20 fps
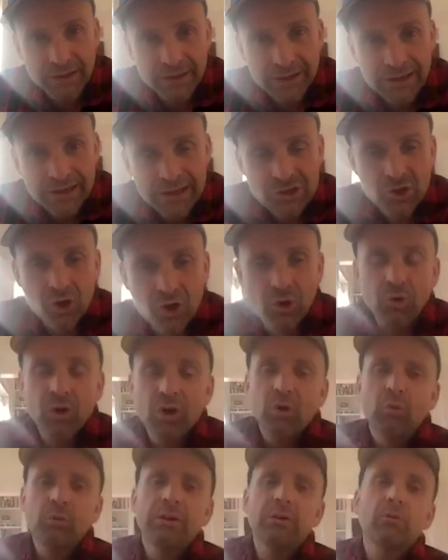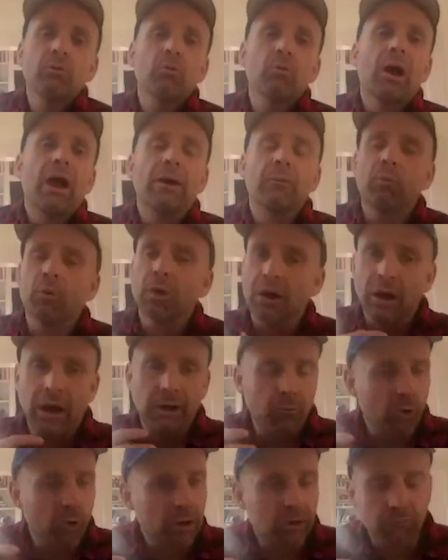Mm. So I
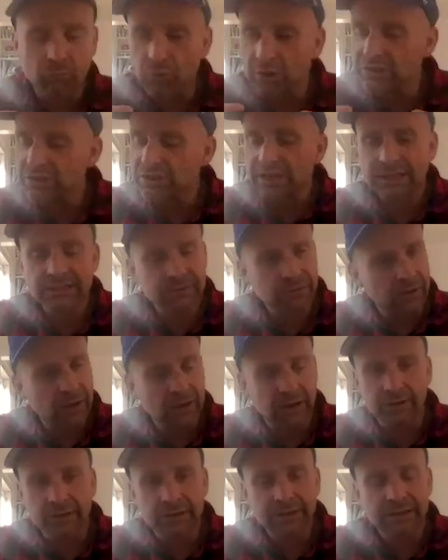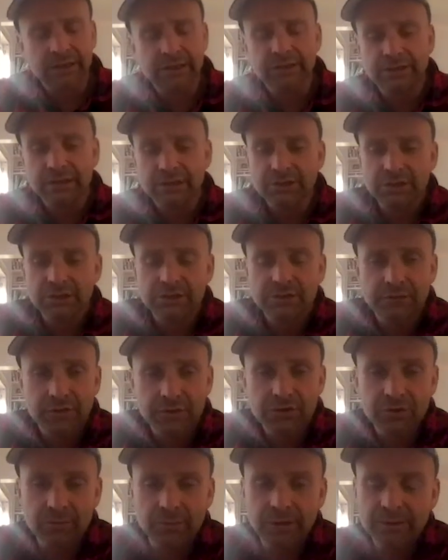work extensively with a lot of indigenous
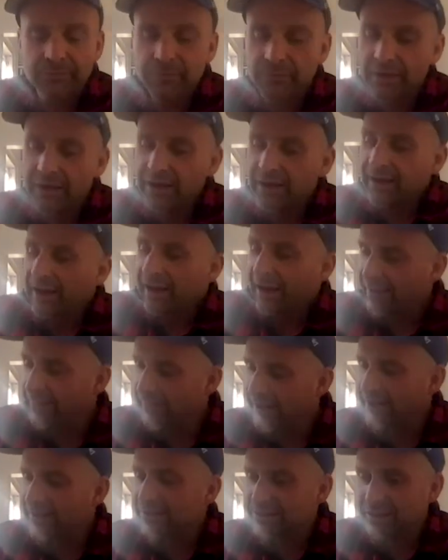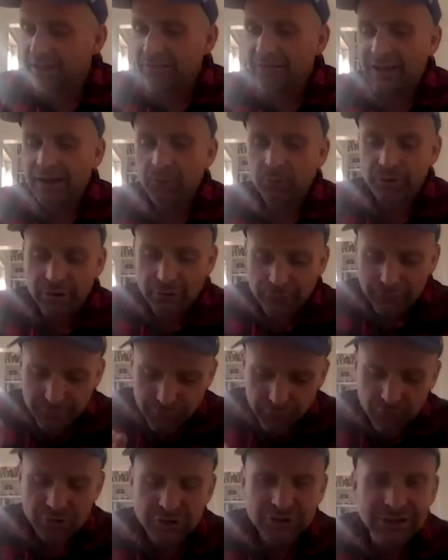fishermen, and they were the
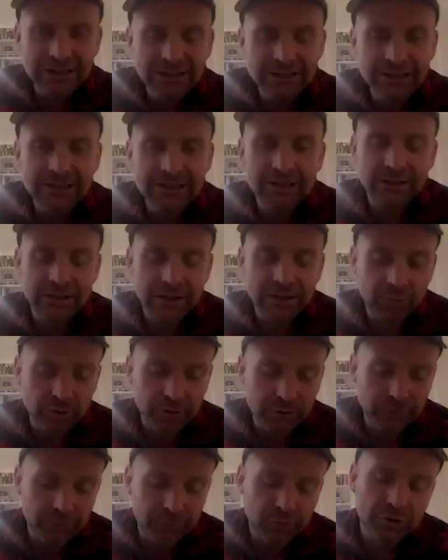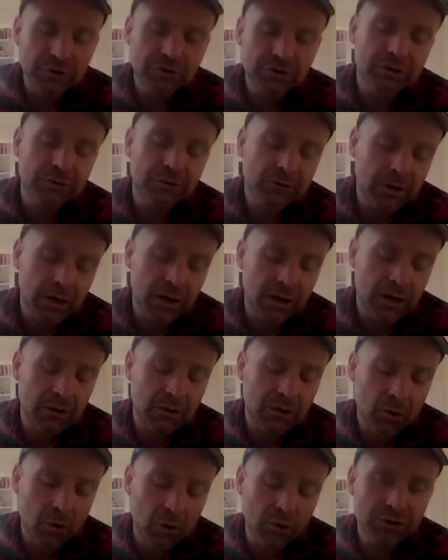first
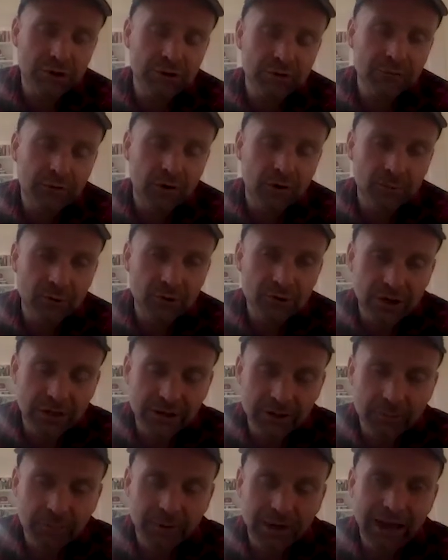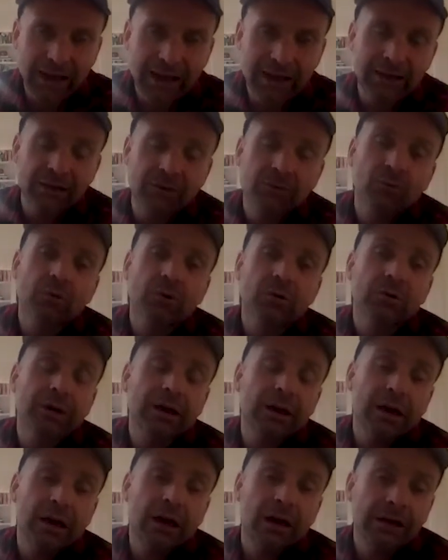ocean farmers on the planet. Were
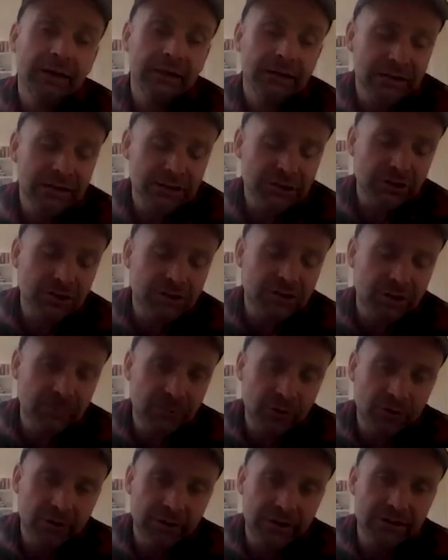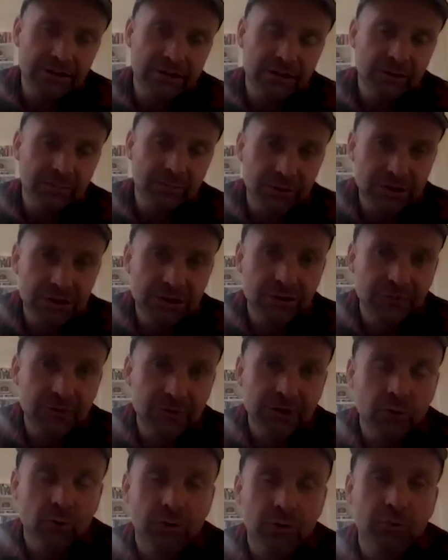indigenous communities in the
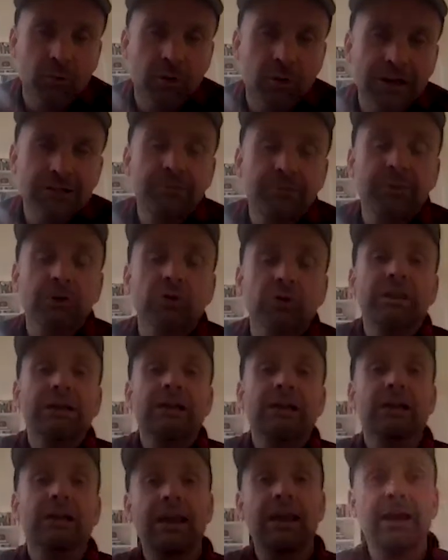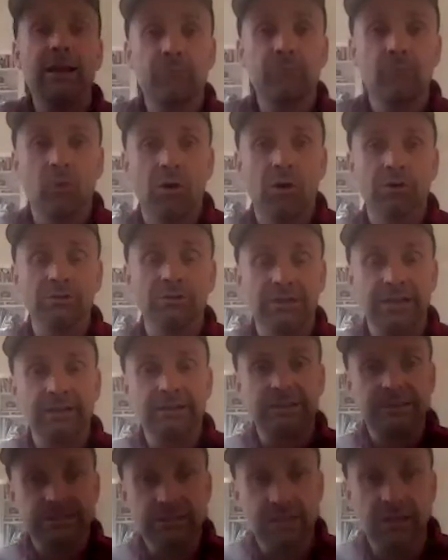Pacific Northwest building clam walls. They had
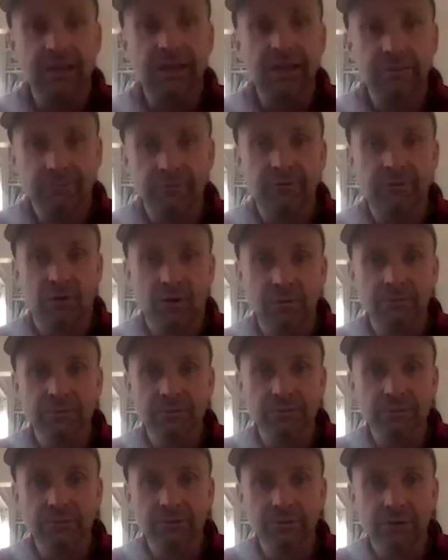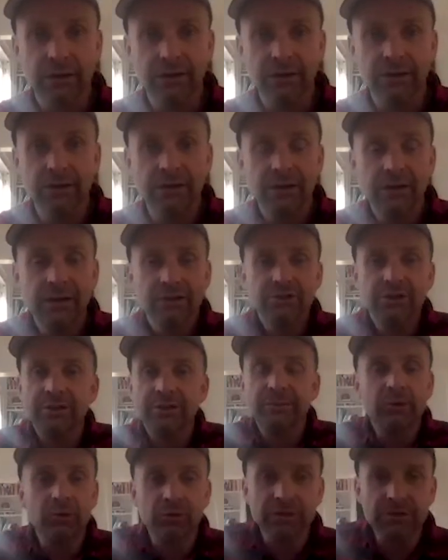these clam farms, right? So they've
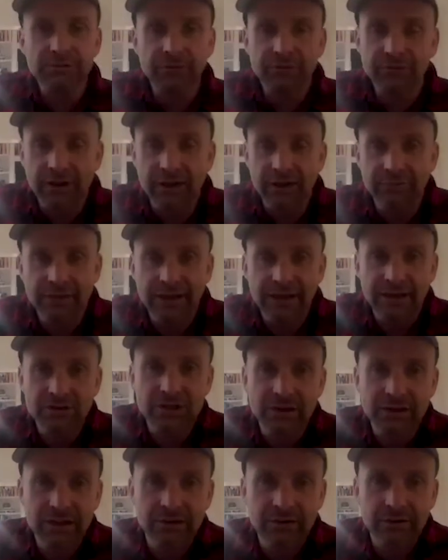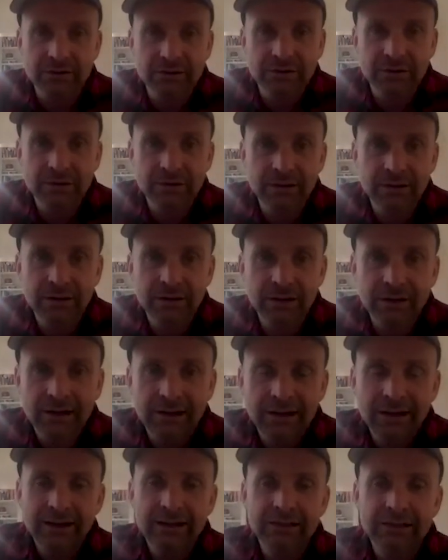been doing this for 5,000 years.
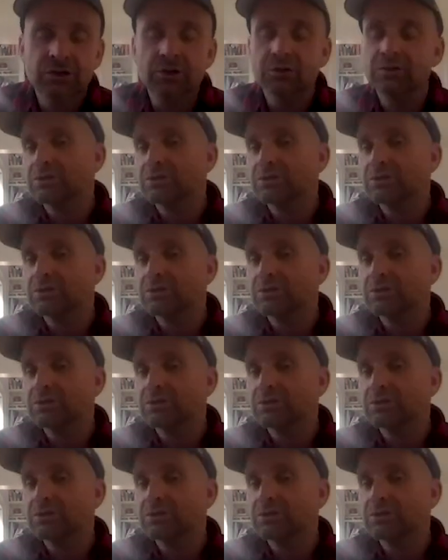And so